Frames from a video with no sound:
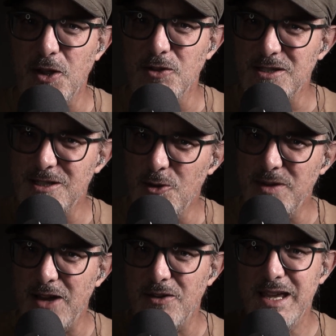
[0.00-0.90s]
that can slow
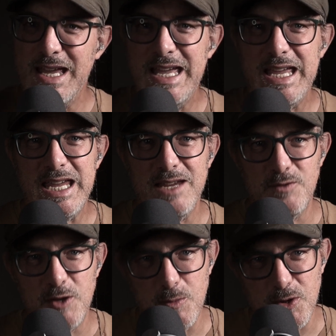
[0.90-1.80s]
down
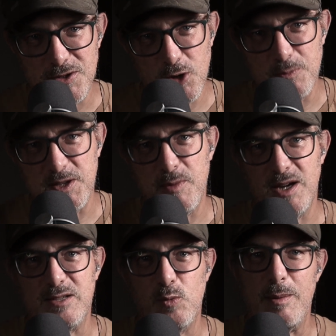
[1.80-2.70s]
even the most
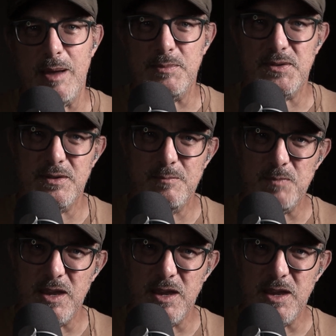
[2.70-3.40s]
optimized web apps.